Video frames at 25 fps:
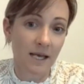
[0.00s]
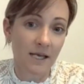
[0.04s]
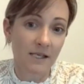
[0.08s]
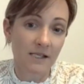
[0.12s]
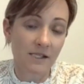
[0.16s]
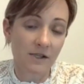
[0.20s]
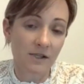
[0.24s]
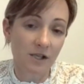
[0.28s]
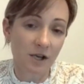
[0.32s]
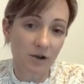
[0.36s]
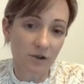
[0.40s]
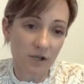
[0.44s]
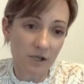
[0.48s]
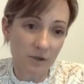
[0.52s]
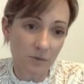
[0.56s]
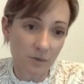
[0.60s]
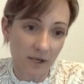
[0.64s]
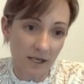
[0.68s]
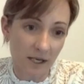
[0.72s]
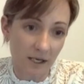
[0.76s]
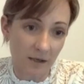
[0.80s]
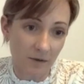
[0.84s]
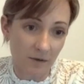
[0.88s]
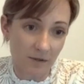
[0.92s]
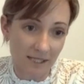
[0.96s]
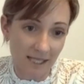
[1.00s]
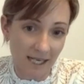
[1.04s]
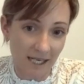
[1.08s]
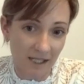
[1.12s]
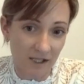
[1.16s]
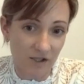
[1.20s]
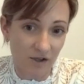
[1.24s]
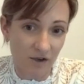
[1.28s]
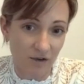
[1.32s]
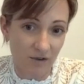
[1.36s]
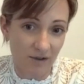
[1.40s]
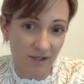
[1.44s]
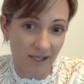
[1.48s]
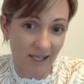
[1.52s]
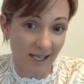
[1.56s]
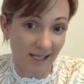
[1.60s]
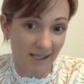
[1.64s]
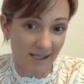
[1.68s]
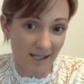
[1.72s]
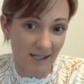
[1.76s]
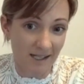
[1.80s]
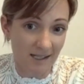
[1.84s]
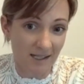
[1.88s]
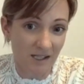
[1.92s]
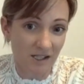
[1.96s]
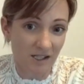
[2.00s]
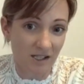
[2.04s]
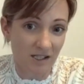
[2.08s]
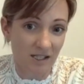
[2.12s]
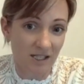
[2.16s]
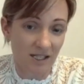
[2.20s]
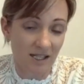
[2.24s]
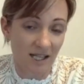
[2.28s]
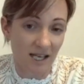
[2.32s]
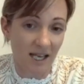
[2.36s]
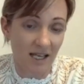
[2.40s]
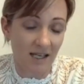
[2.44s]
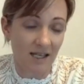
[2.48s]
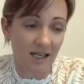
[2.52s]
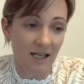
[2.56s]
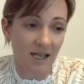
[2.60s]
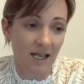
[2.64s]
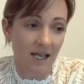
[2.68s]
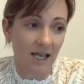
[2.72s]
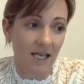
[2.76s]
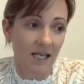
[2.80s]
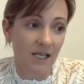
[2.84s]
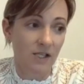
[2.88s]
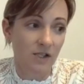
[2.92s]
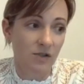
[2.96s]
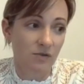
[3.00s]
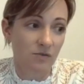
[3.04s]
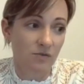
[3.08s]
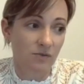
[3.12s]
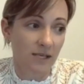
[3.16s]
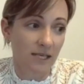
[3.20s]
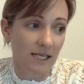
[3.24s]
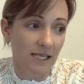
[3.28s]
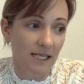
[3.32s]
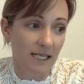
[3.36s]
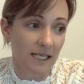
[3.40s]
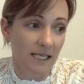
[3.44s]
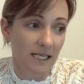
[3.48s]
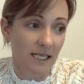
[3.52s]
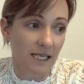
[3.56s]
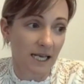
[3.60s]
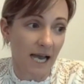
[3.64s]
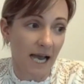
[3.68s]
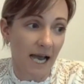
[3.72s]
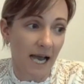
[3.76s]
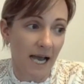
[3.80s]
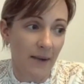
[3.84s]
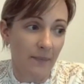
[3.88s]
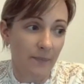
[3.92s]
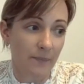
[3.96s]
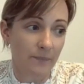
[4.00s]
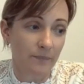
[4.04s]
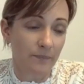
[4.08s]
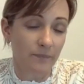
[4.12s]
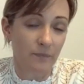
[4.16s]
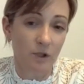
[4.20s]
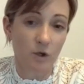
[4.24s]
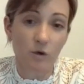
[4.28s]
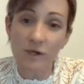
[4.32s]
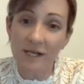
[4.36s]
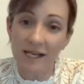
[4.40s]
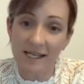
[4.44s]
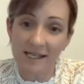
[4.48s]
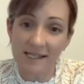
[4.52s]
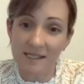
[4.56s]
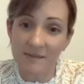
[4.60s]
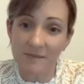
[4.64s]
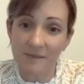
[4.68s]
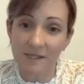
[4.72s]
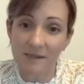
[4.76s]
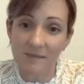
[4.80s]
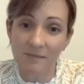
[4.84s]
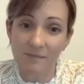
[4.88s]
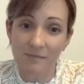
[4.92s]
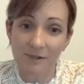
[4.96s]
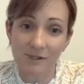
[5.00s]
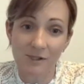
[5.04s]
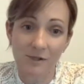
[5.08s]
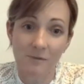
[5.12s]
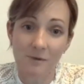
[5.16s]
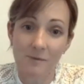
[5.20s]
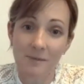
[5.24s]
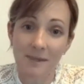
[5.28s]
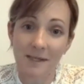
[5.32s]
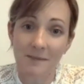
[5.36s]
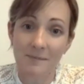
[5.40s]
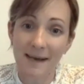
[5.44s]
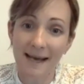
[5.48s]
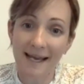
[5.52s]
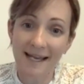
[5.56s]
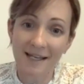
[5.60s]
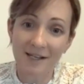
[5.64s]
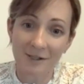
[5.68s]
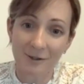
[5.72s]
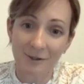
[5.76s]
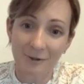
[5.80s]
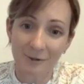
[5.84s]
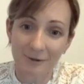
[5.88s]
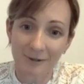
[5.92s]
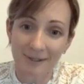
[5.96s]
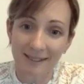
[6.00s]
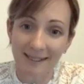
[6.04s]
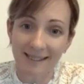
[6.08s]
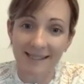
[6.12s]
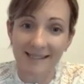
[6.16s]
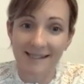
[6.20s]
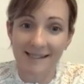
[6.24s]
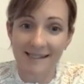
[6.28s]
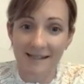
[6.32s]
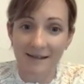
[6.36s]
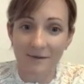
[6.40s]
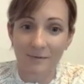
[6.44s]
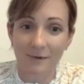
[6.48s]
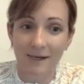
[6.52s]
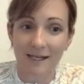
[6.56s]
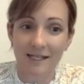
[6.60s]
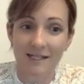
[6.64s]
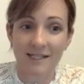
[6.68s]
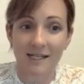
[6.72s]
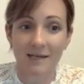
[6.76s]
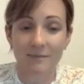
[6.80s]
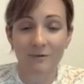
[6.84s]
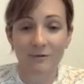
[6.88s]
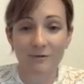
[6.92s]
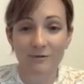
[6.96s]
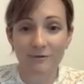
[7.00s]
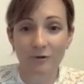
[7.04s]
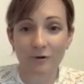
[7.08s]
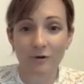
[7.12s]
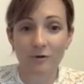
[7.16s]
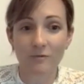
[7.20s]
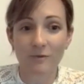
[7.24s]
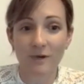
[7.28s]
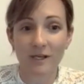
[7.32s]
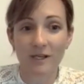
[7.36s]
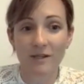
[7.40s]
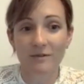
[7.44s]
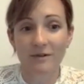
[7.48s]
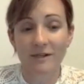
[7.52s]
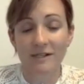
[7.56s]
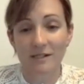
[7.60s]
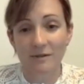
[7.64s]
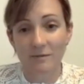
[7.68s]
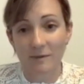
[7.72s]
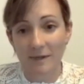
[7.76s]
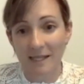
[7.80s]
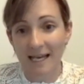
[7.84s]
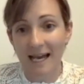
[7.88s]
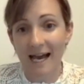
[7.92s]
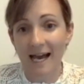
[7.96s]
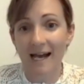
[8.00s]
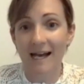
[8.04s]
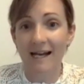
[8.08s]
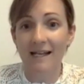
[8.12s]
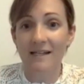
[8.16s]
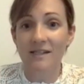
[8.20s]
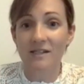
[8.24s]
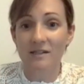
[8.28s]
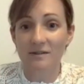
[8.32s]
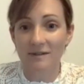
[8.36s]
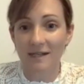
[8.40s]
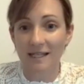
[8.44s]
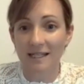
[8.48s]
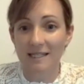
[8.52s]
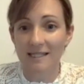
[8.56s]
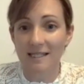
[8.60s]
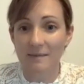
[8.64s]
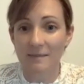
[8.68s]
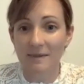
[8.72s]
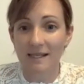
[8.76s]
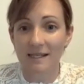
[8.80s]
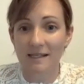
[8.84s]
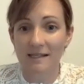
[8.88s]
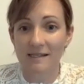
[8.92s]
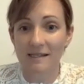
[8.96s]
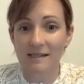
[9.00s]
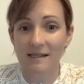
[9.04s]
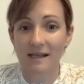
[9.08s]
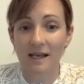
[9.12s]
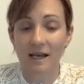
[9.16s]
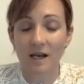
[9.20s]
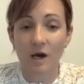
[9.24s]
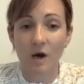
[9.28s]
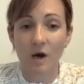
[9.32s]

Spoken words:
So the only one I will touch on that's in addition to that is really your customers presumably pay you in some way, shape or form, whether it's with cards, direct debits,